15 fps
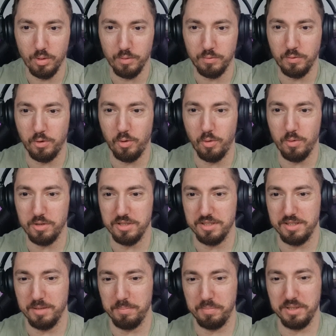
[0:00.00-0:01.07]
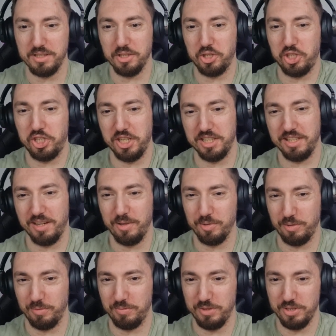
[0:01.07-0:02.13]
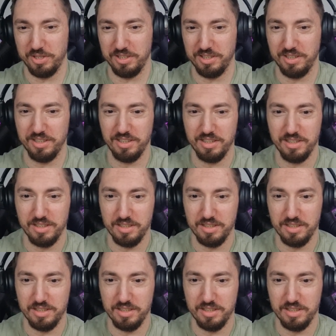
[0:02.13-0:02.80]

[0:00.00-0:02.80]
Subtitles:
Of course, they beat the shit out of each other.